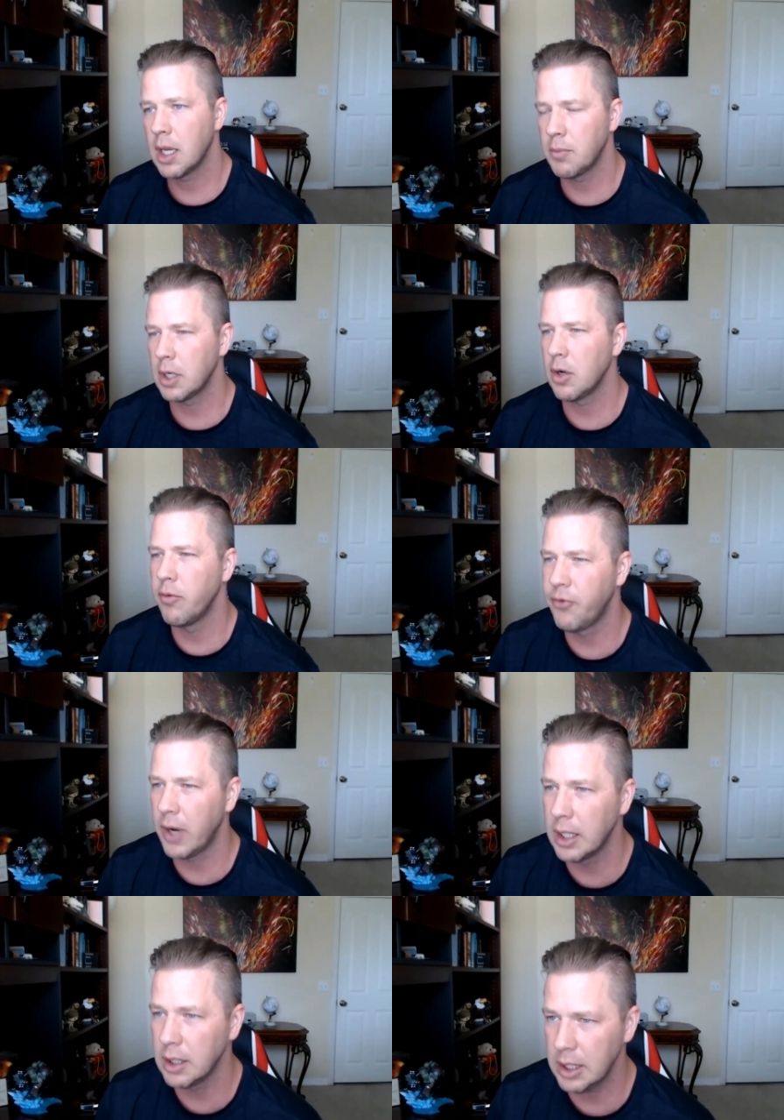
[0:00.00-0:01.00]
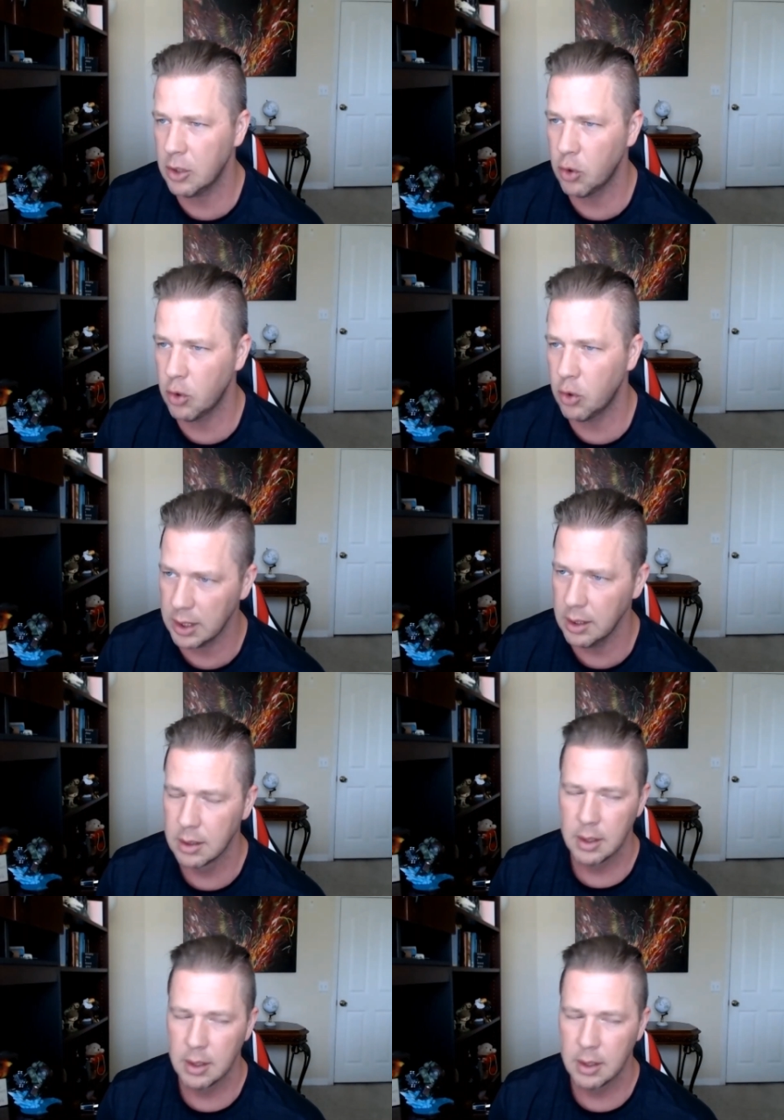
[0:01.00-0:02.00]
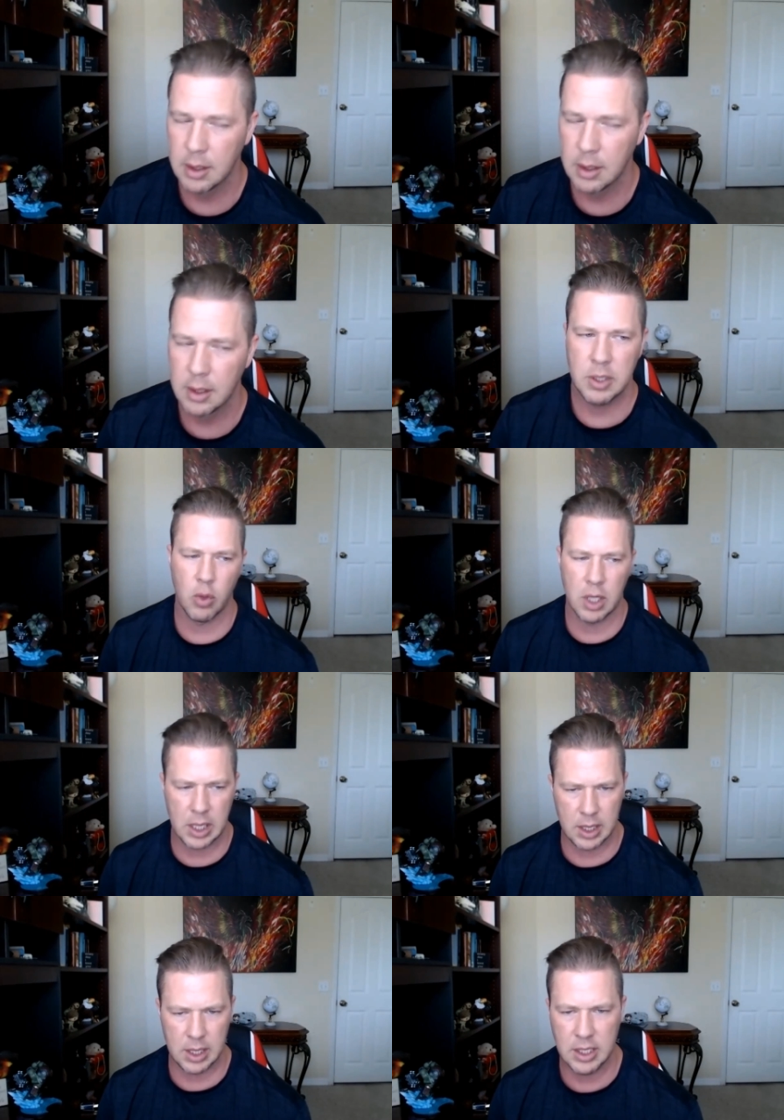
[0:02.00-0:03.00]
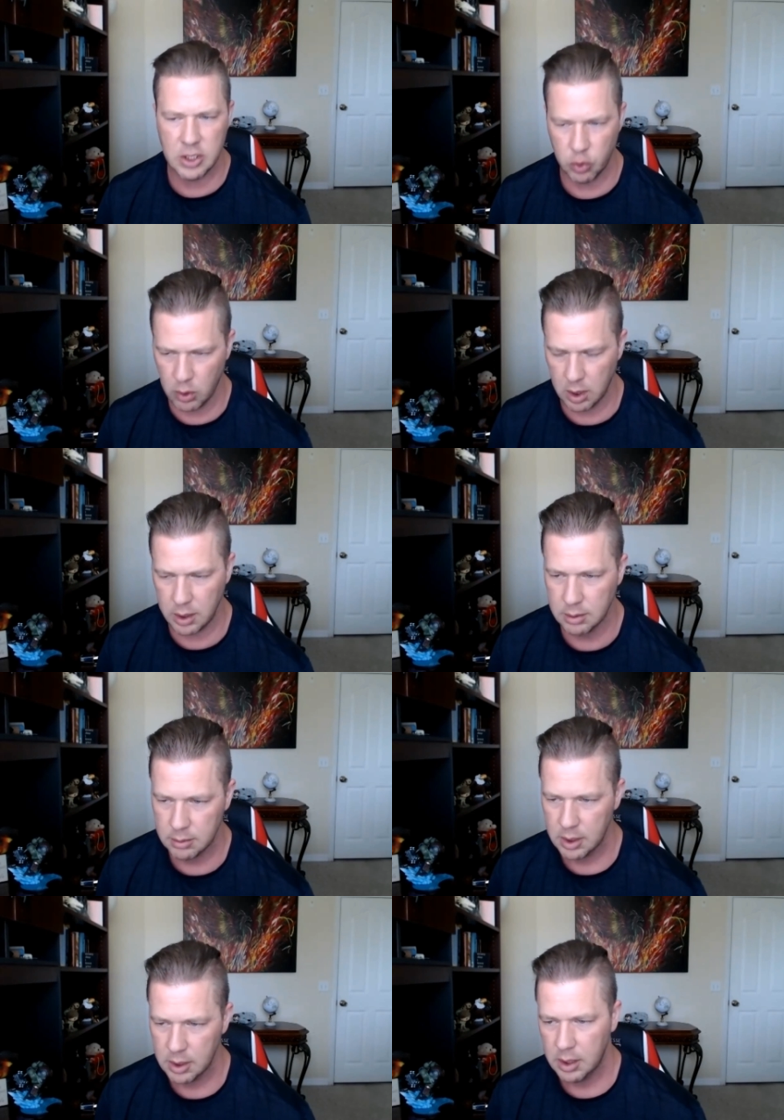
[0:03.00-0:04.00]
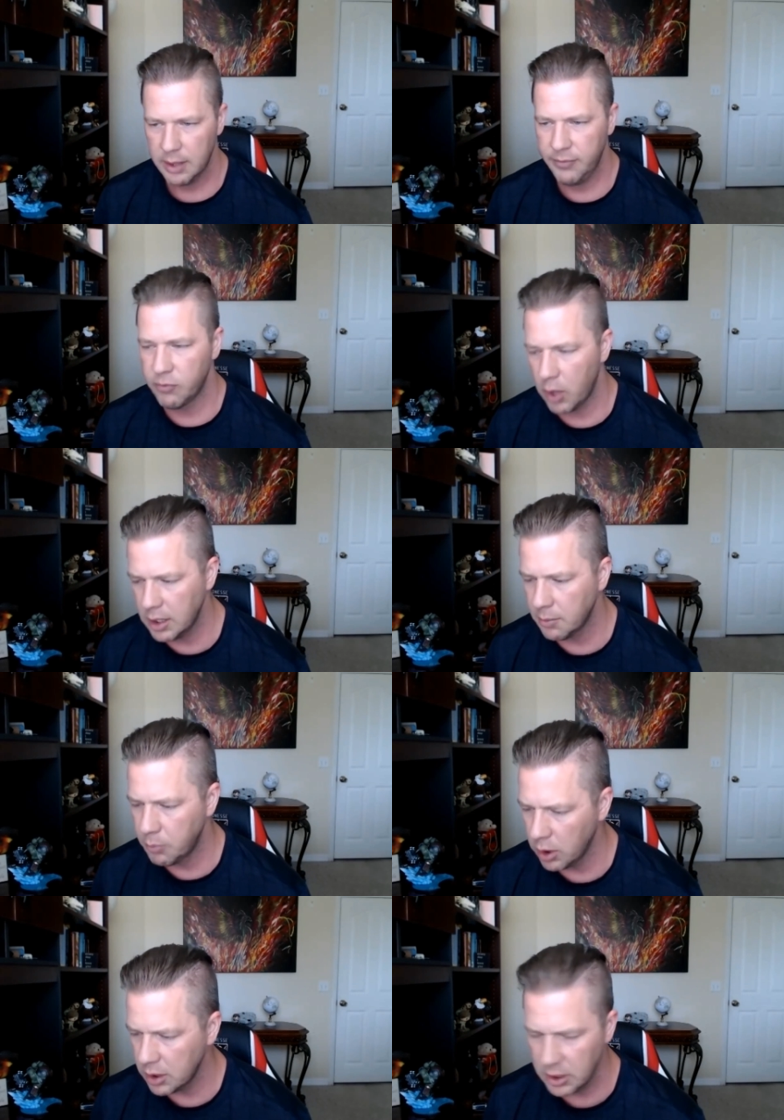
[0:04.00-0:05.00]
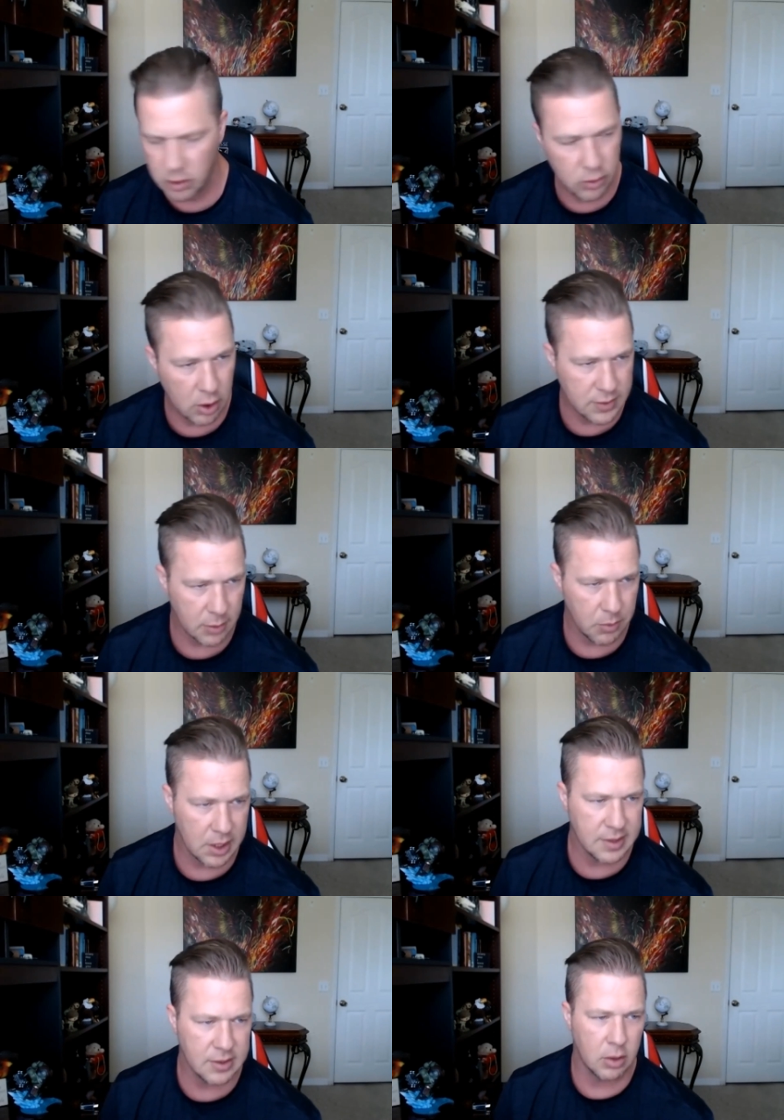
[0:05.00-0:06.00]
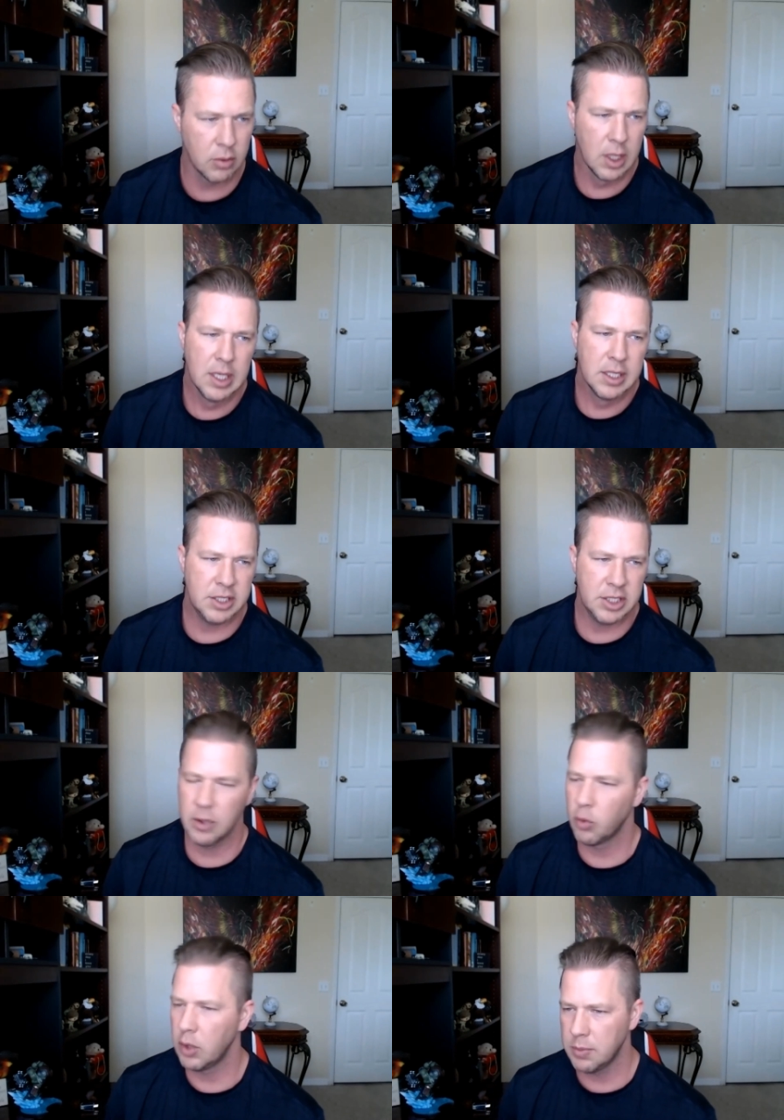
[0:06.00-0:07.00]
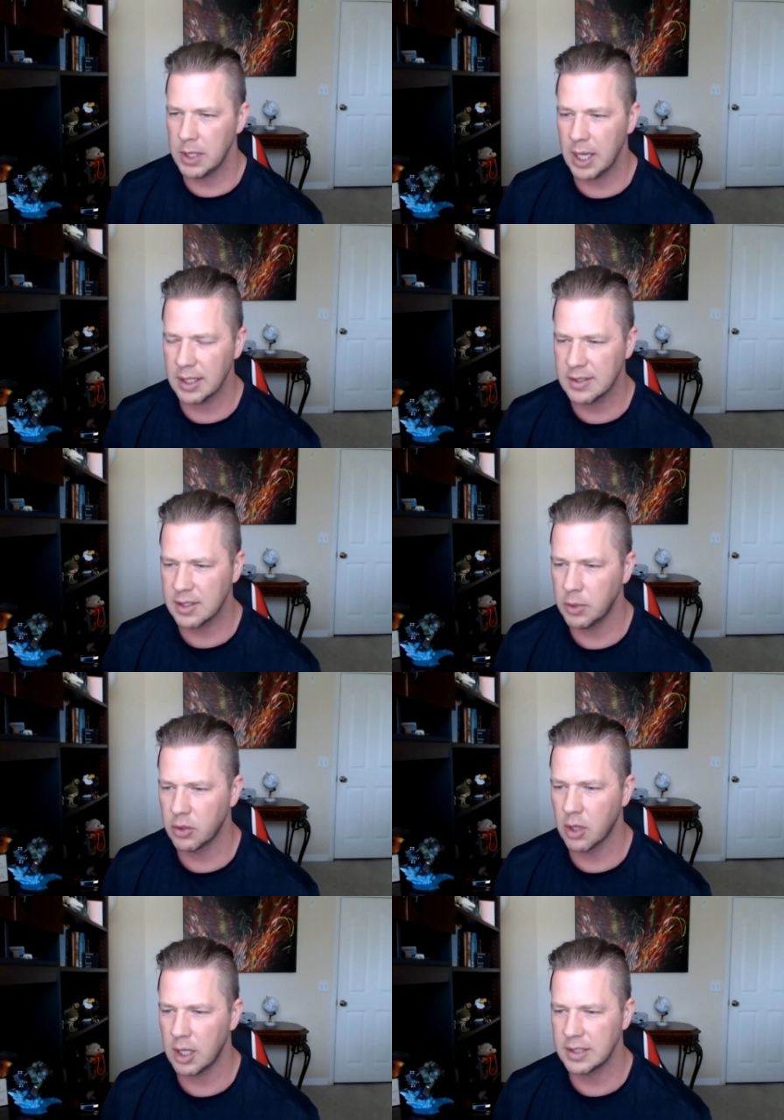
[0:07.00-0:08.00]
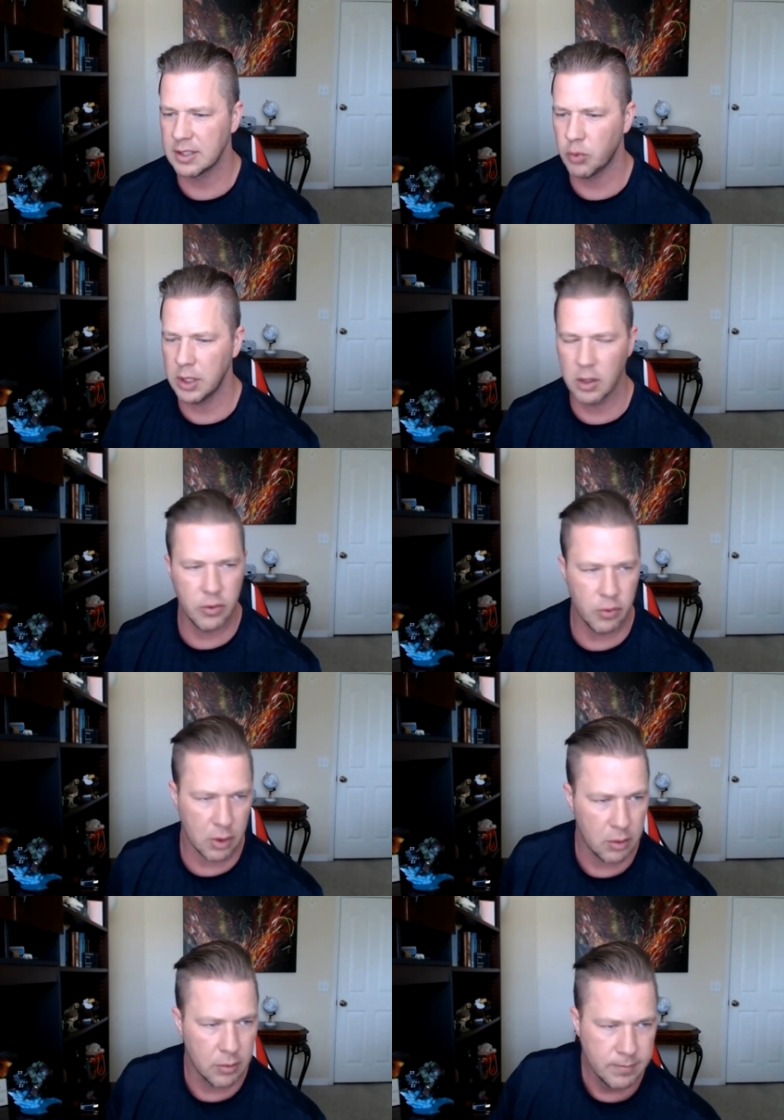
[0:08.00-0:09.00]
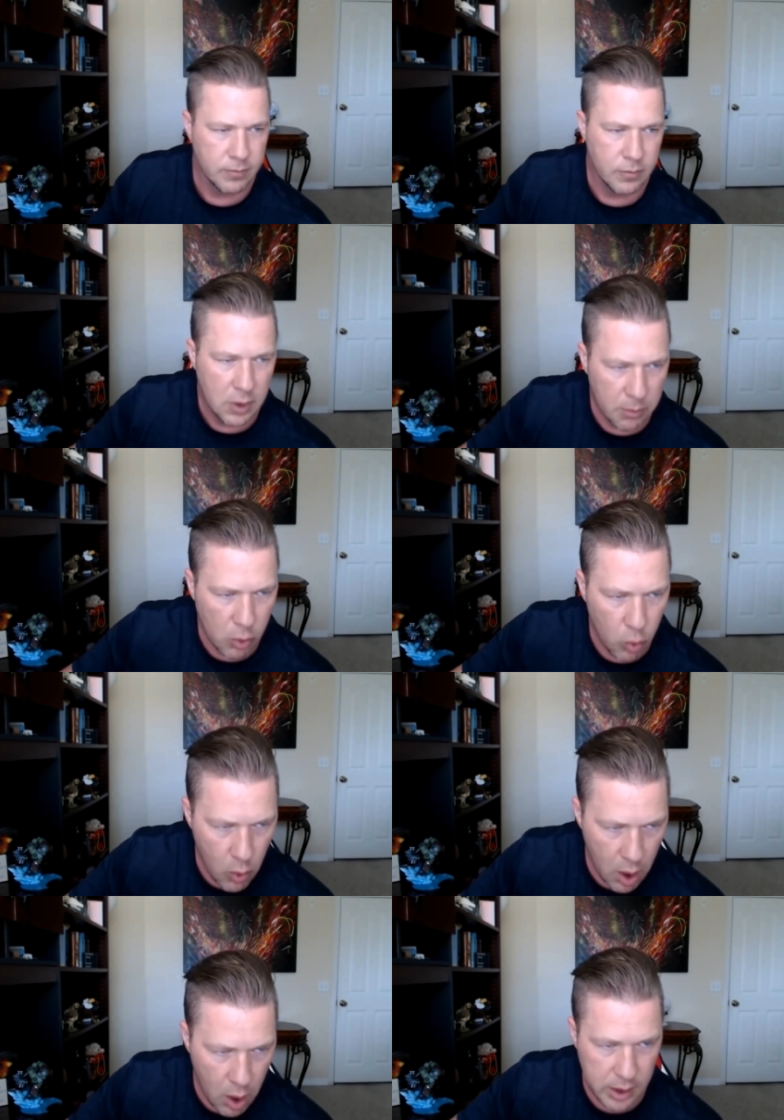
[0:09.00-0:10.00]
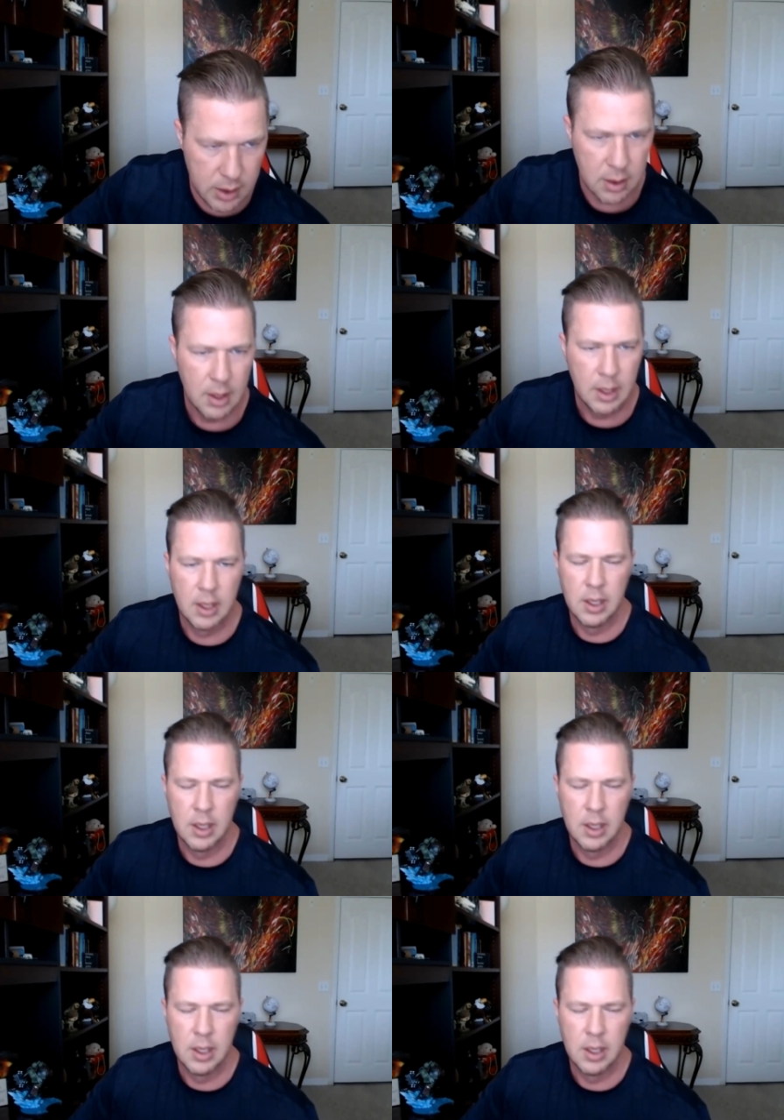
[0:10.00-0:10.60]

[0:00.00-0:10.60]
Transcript: Okay, I'm going to go fairly quickly because I want to hit each one. If you've read the book, then you'll know some of this. So share with me, guys, some of your thoughts as we go through. Number one,